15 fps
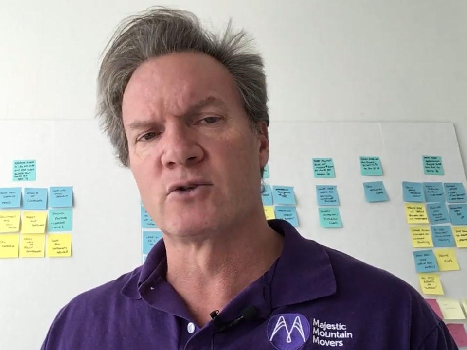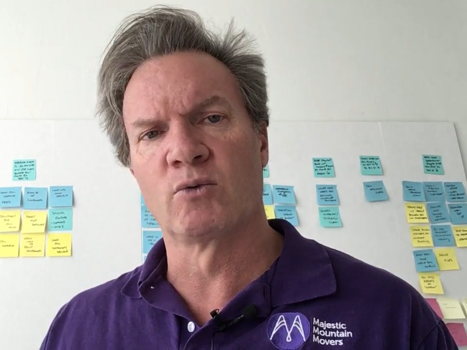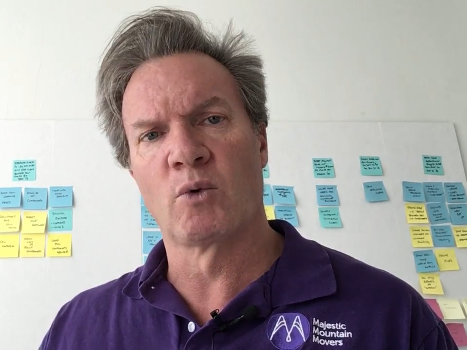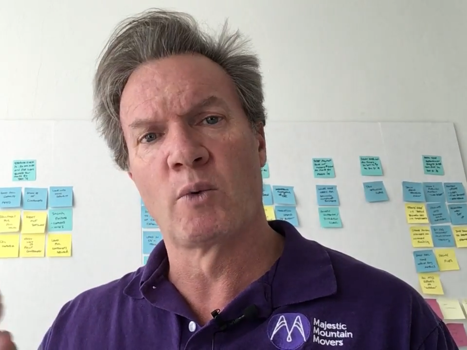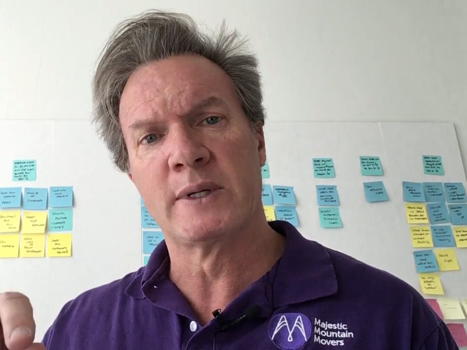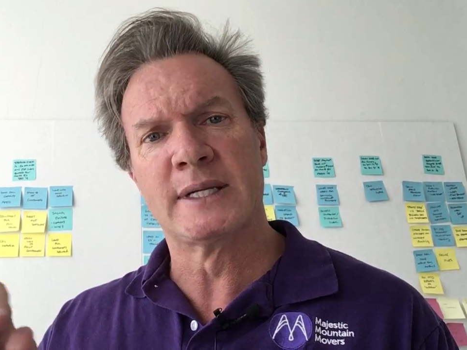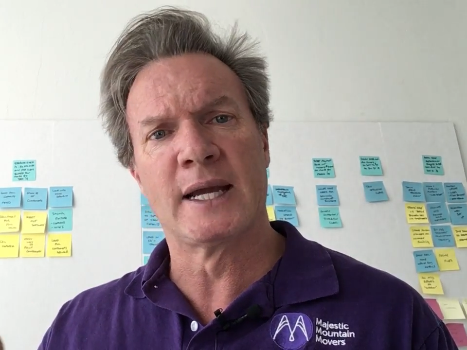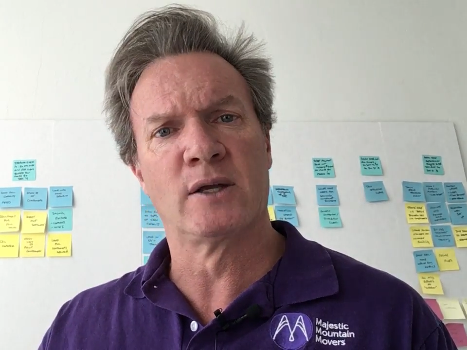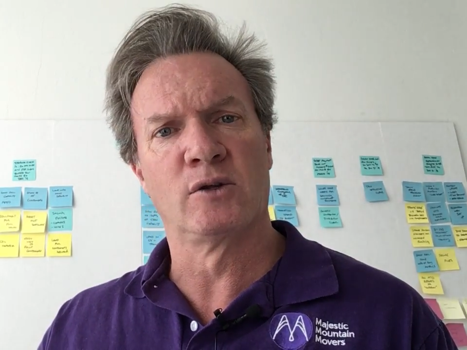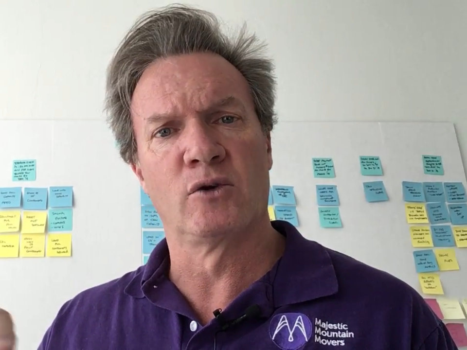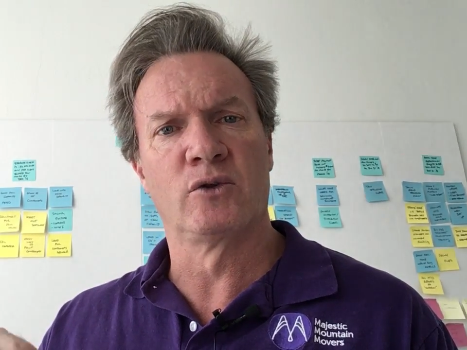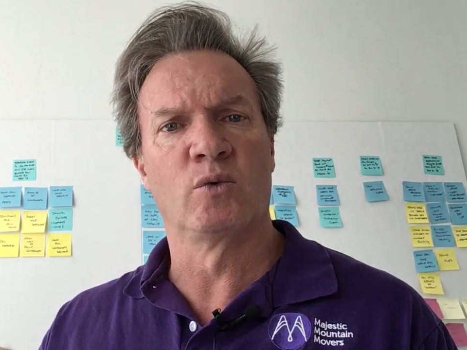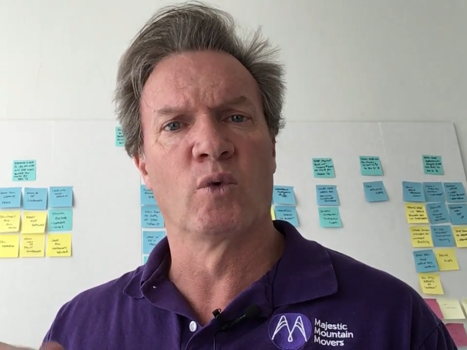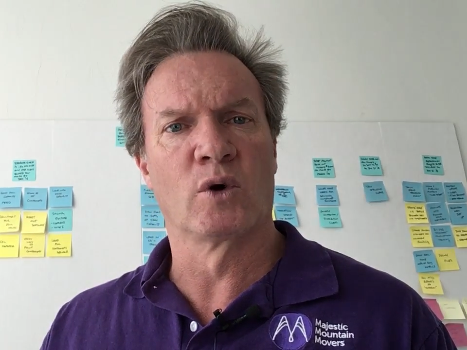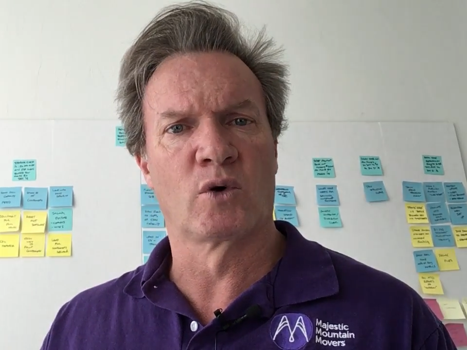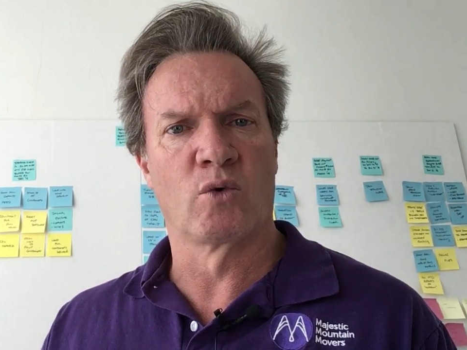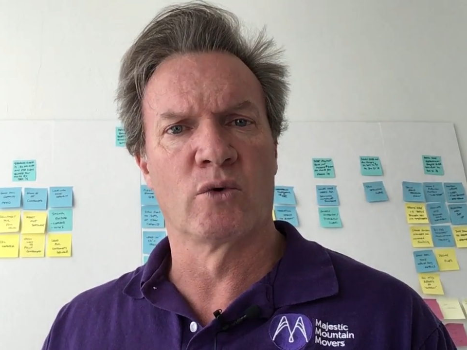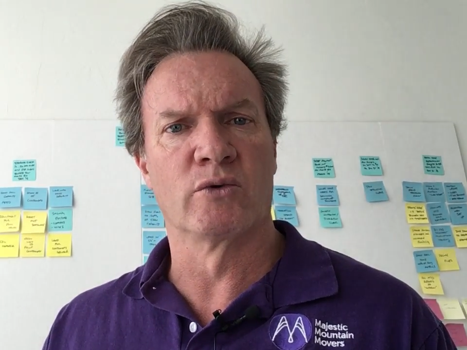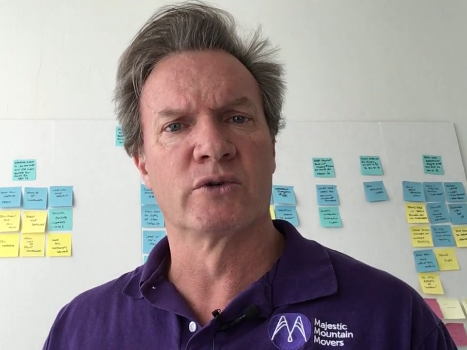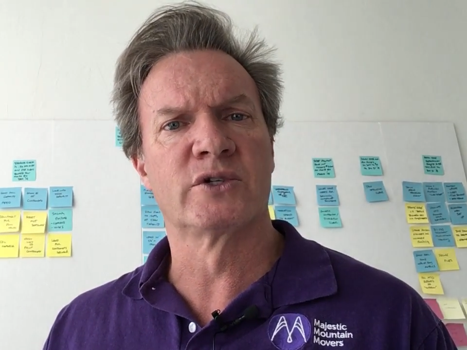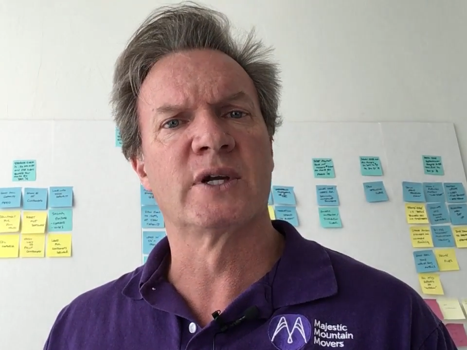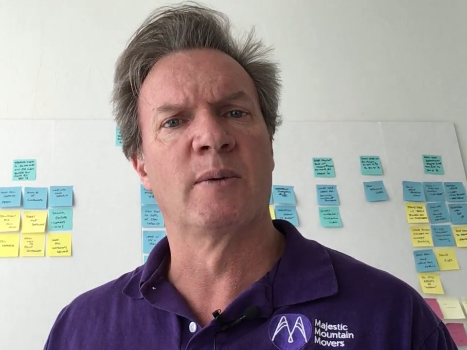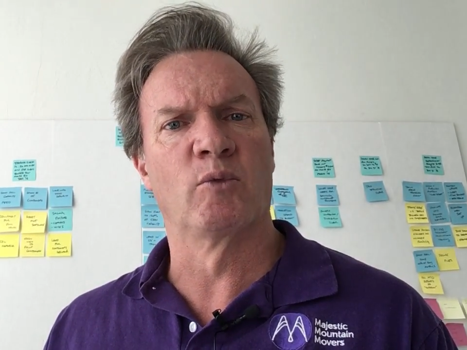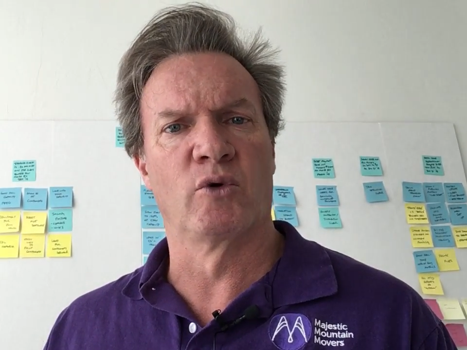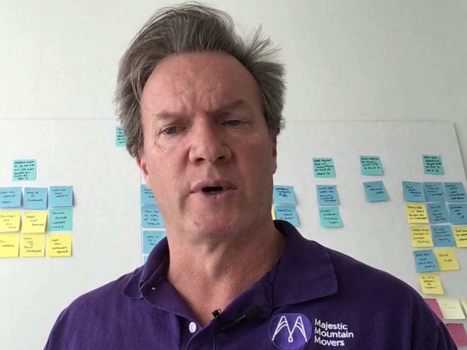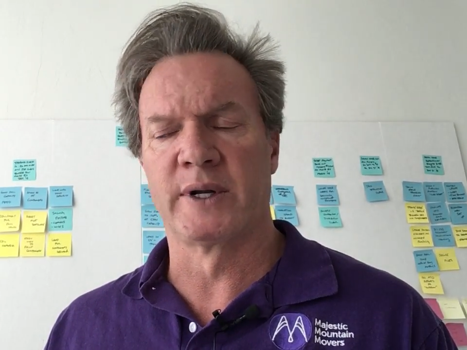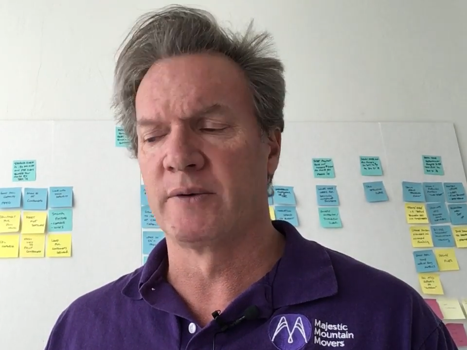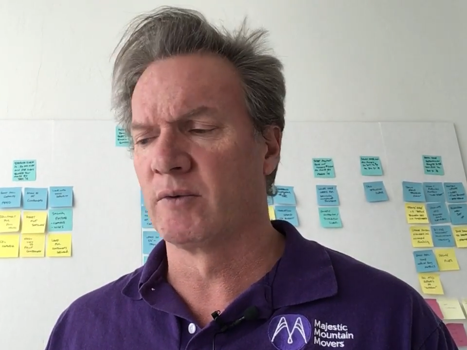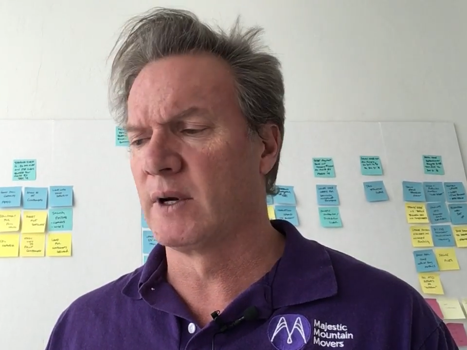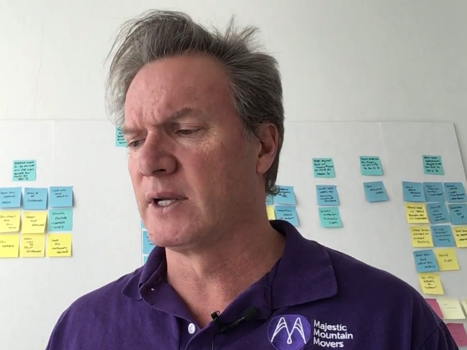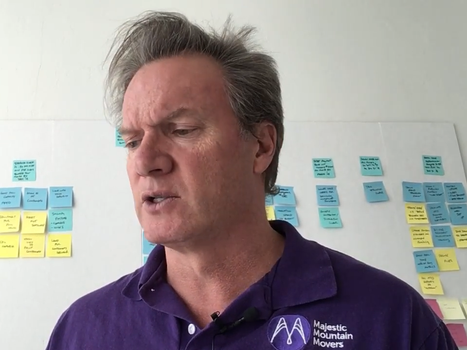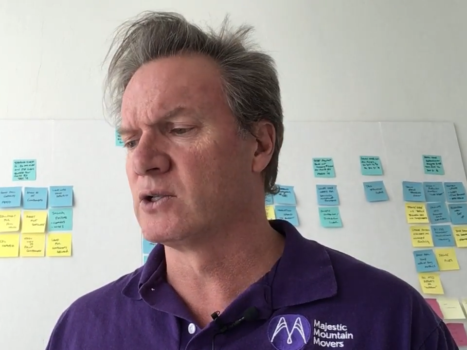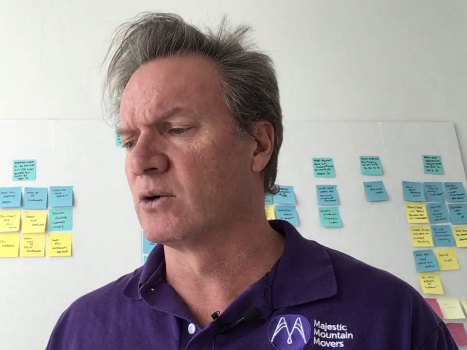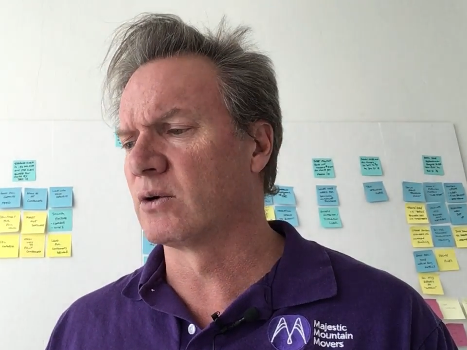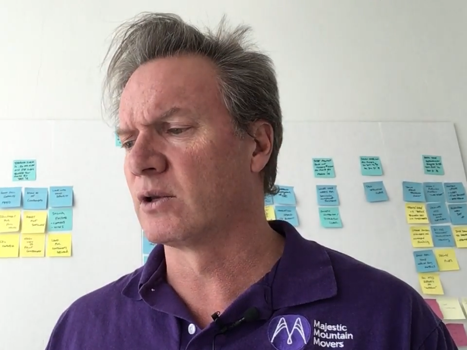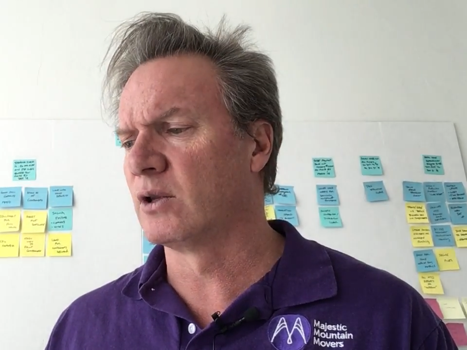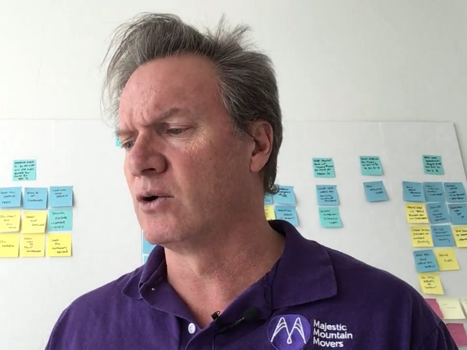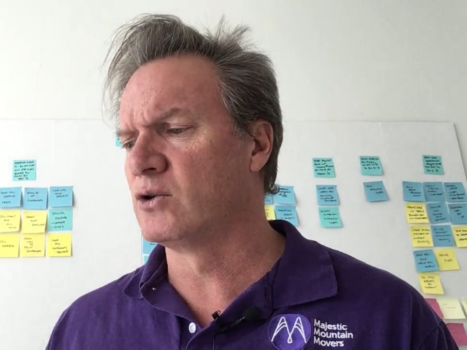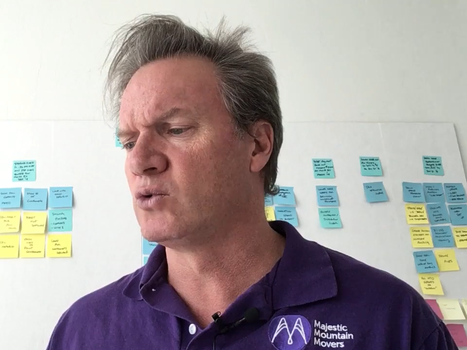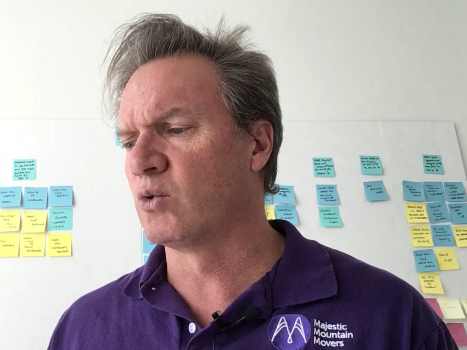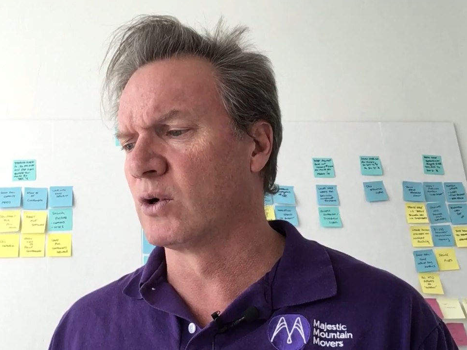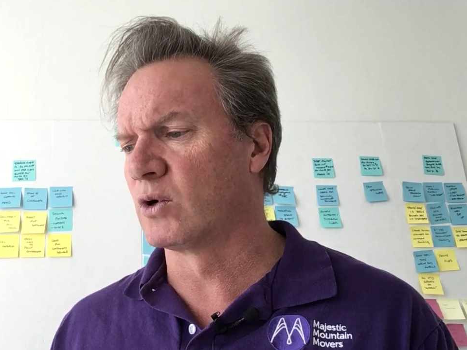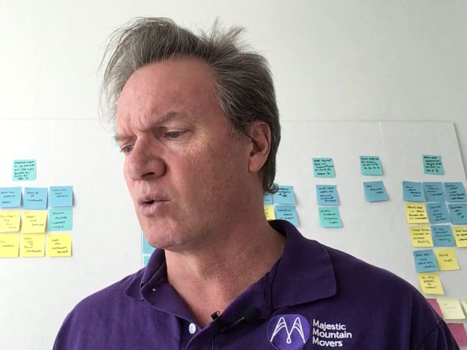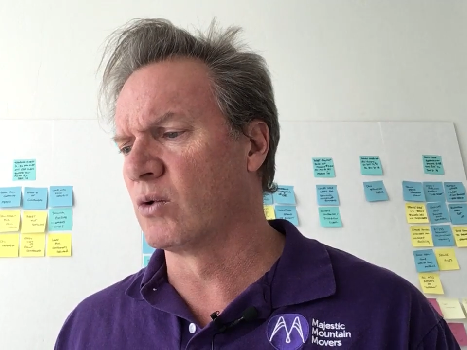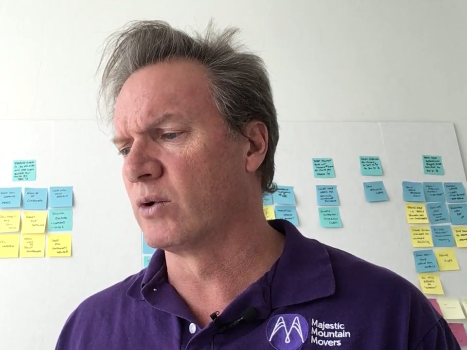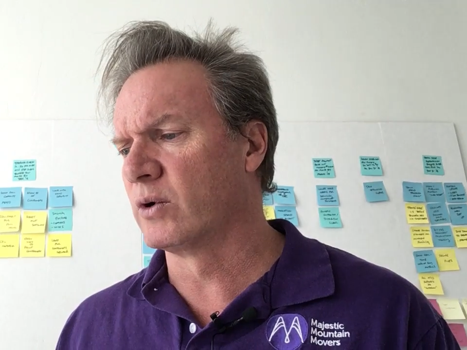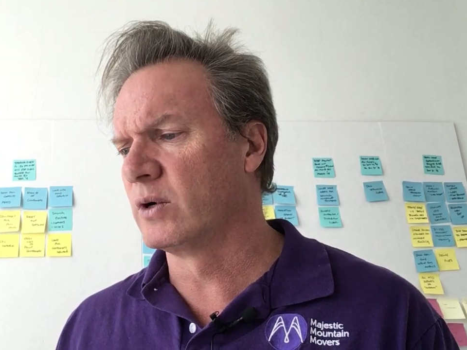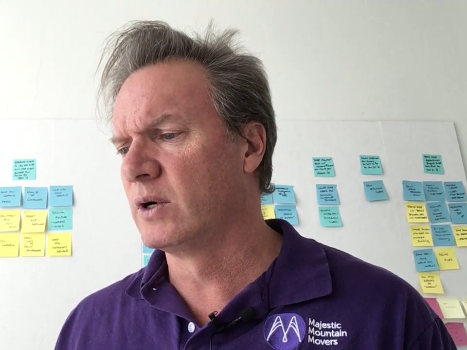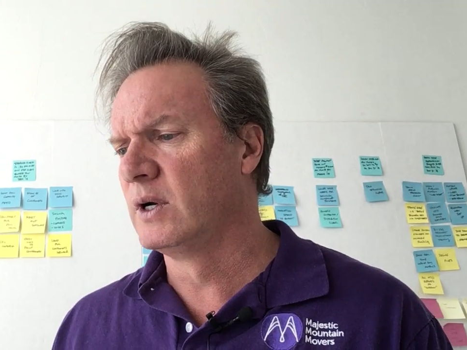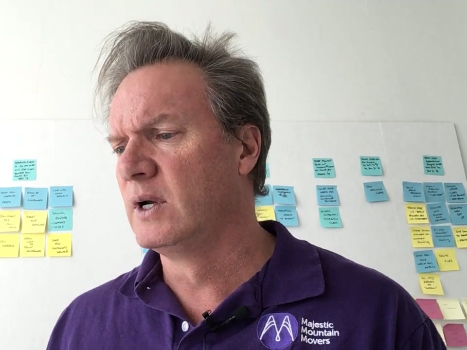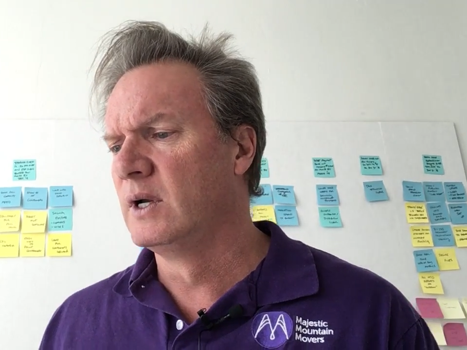to where we download the work order summary, right? So Close Work Order.